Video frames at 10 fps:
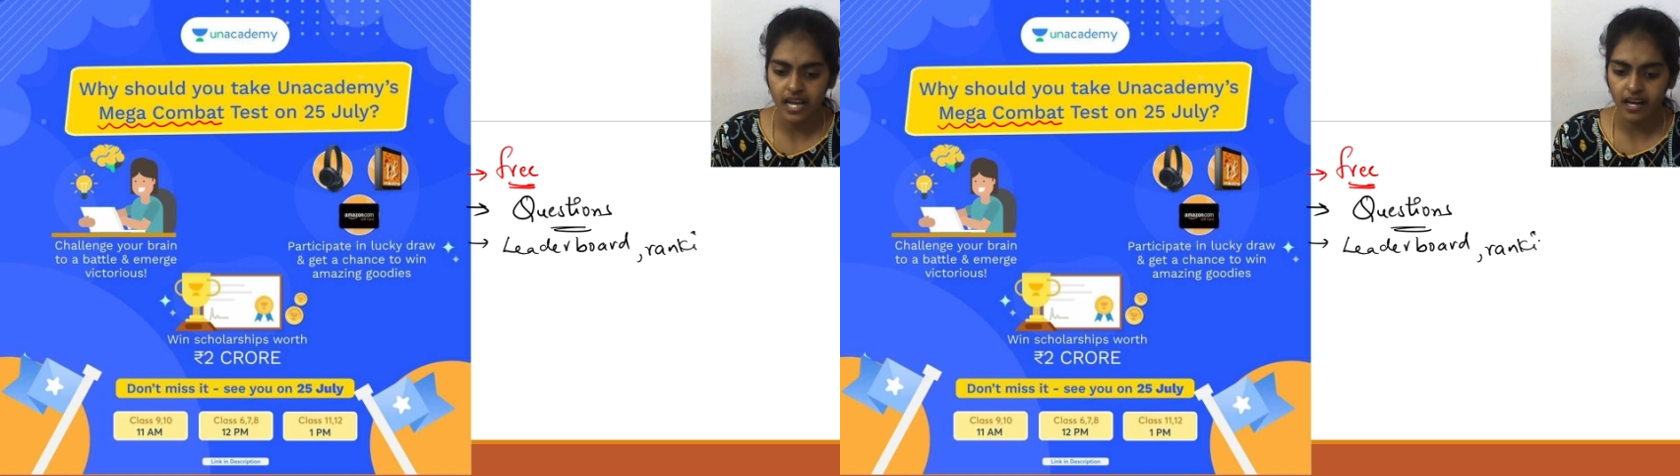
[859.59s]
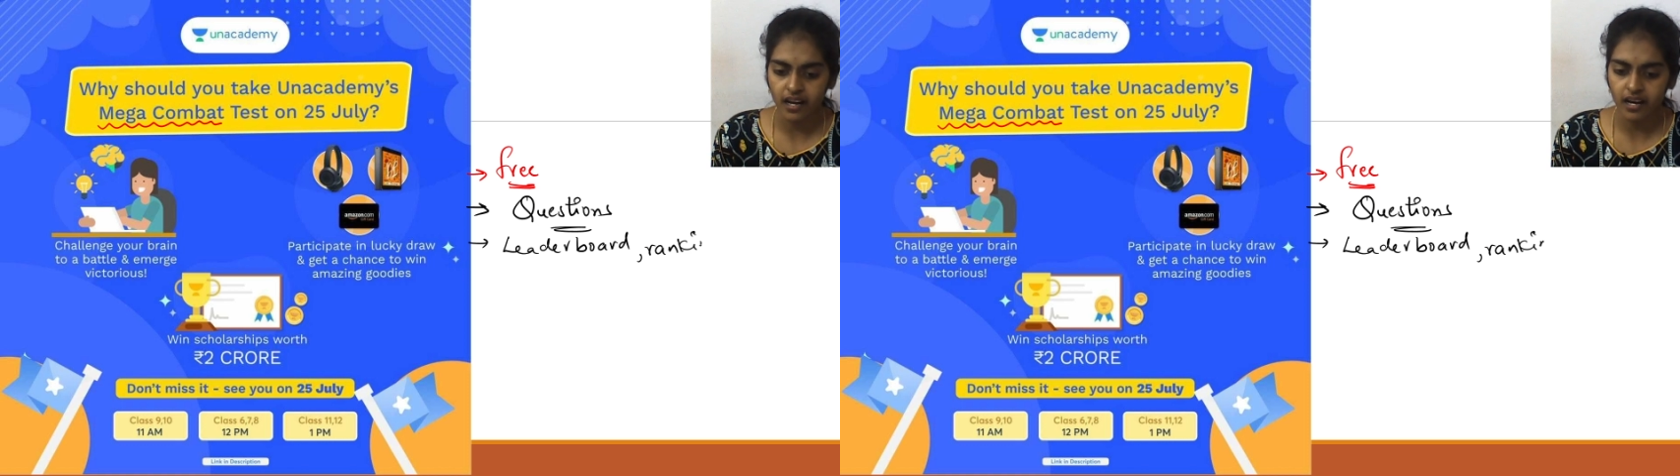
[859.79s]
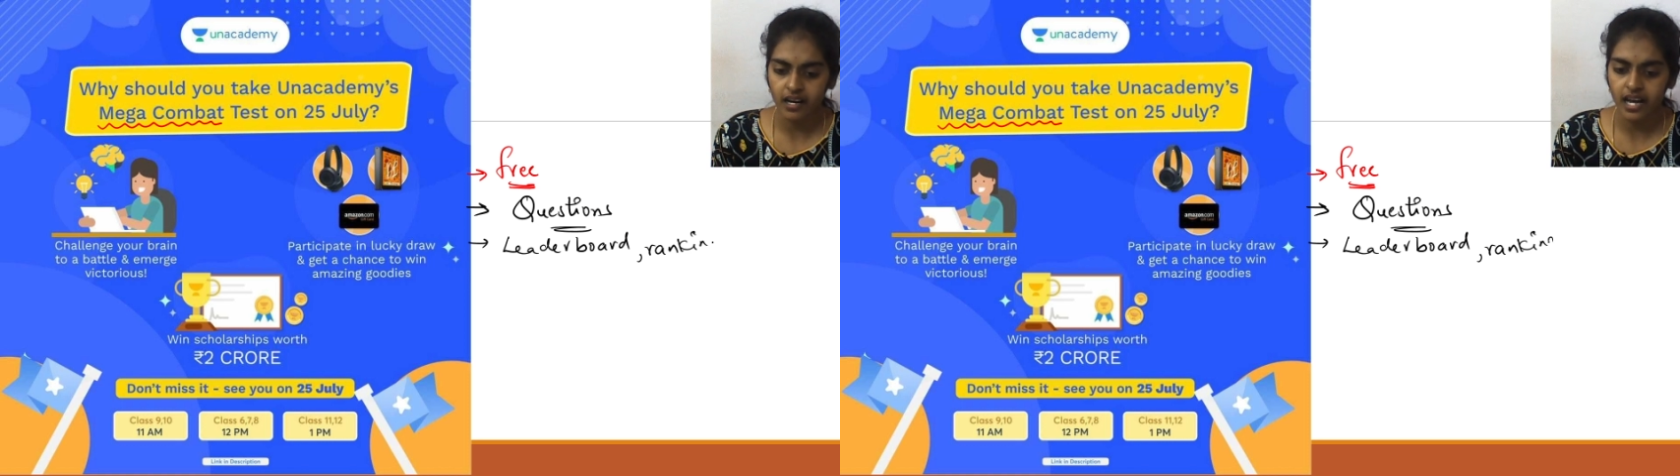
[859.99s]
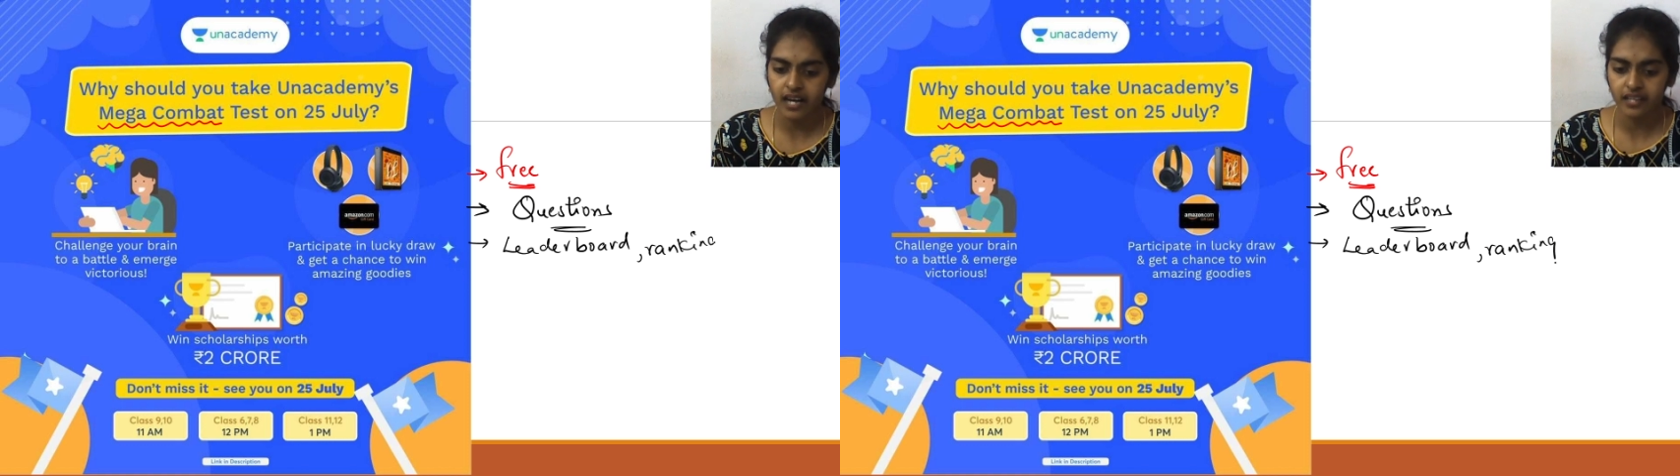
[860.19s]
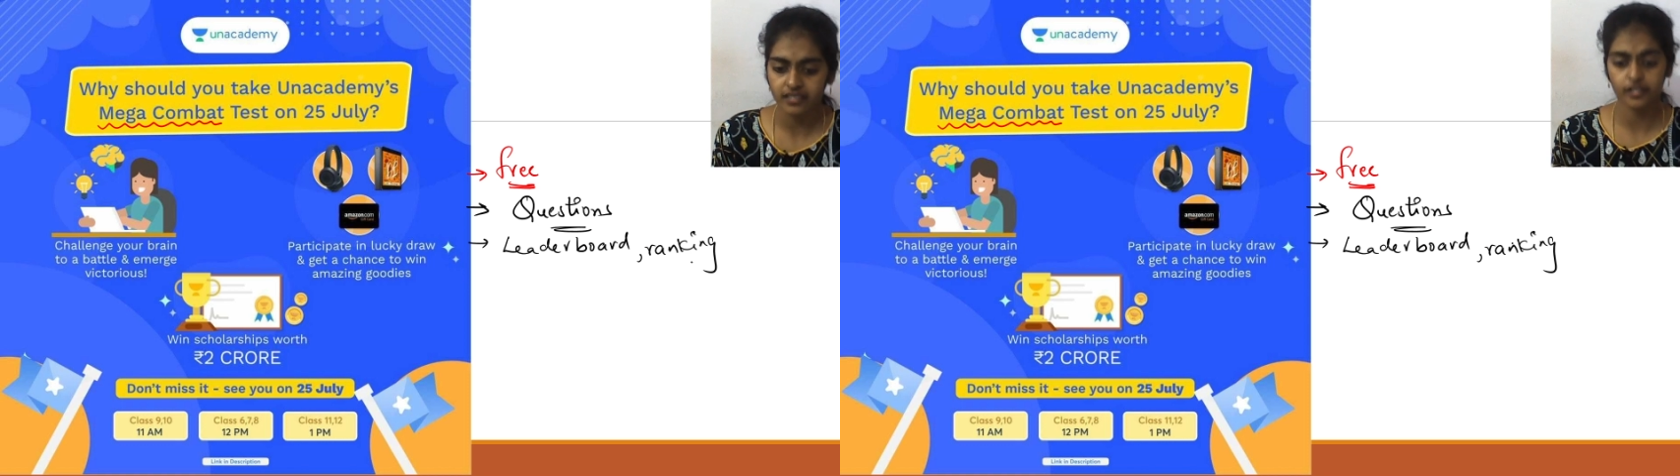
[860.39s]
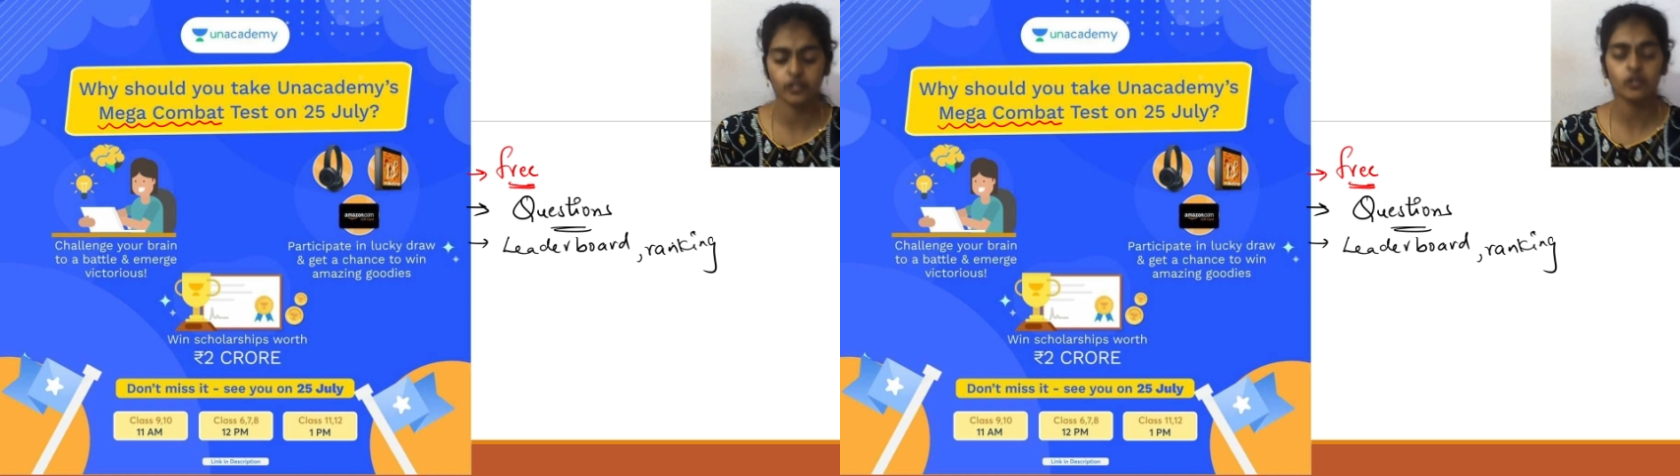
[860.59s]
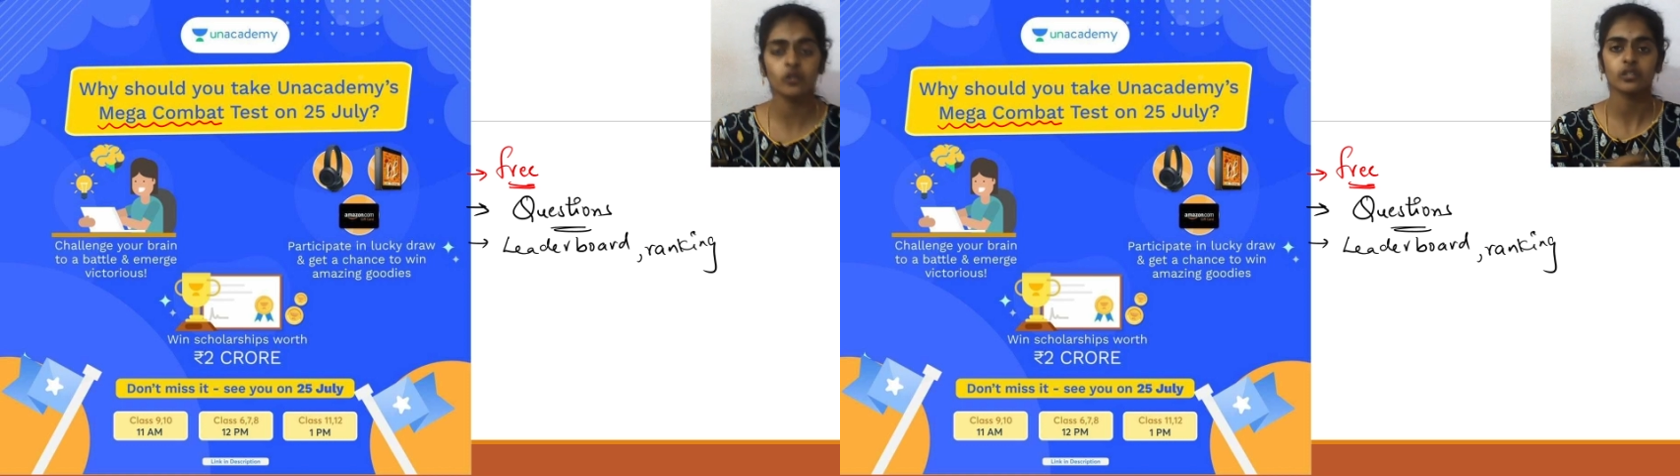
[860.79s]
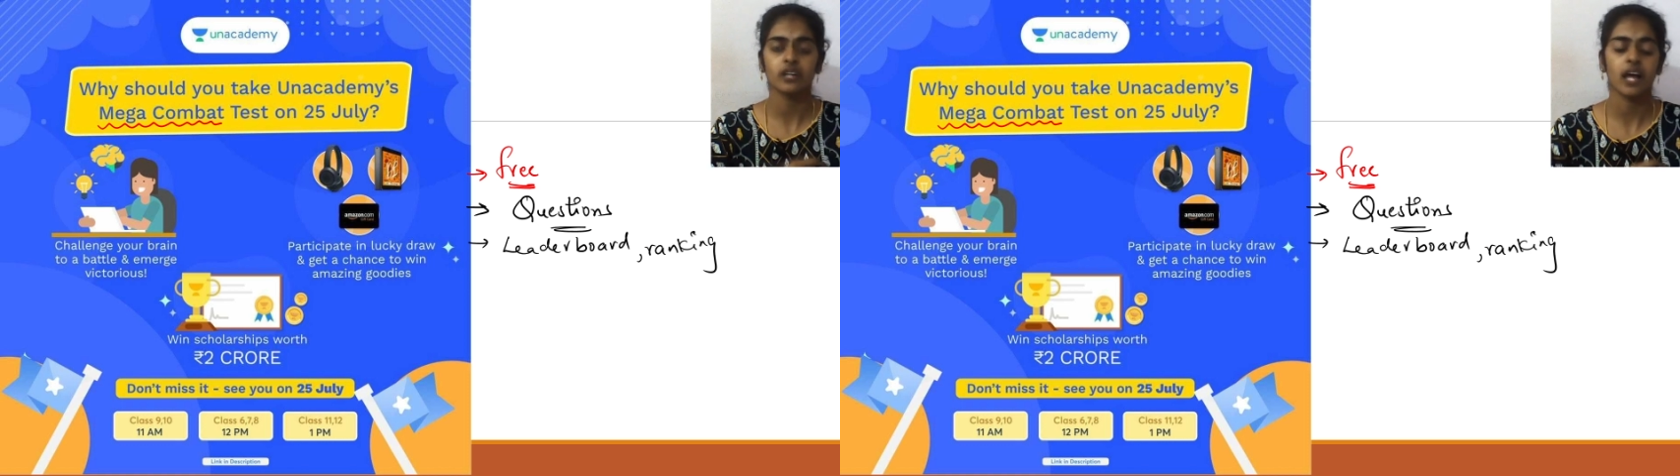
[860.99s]

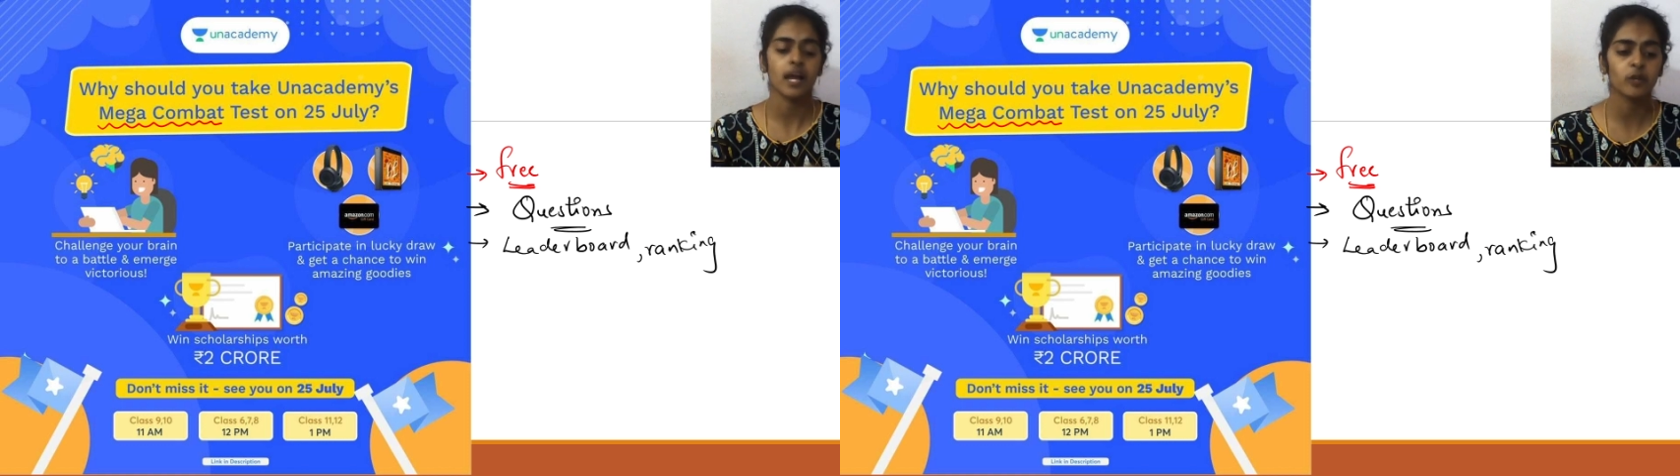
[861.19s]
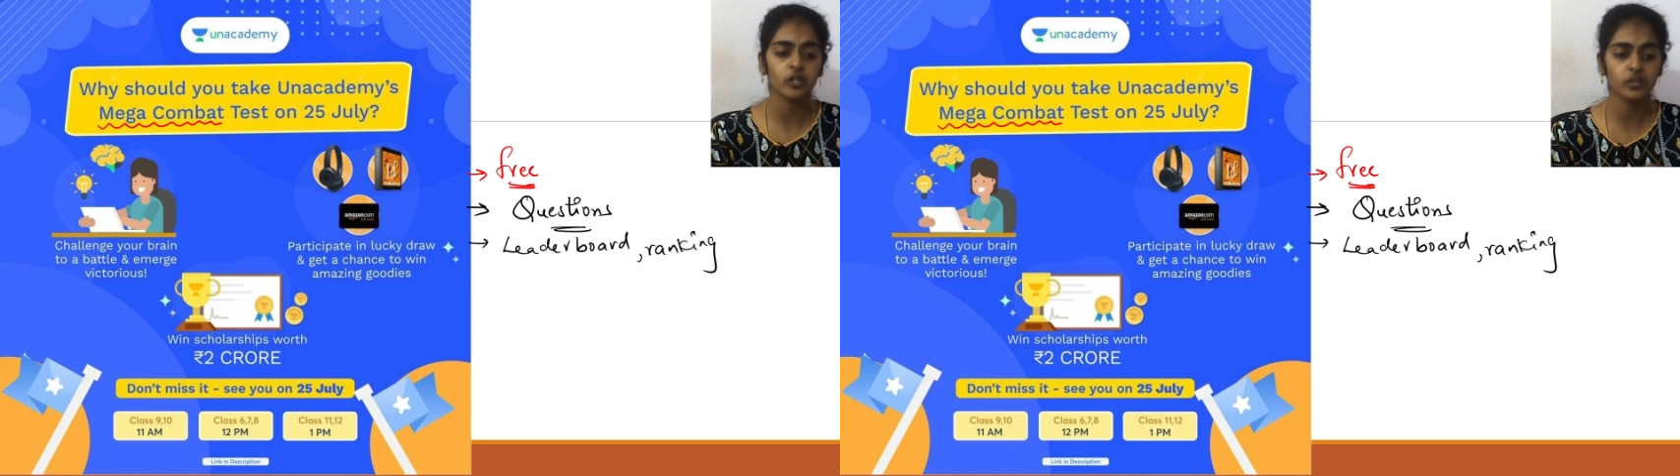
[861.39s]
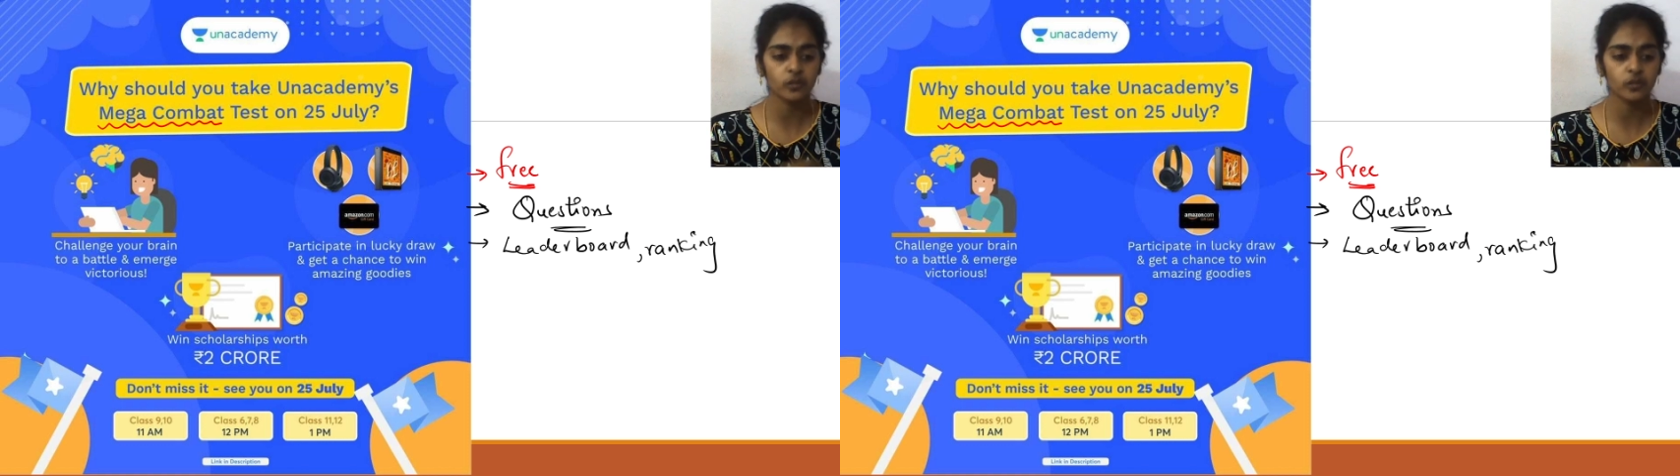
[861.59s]
among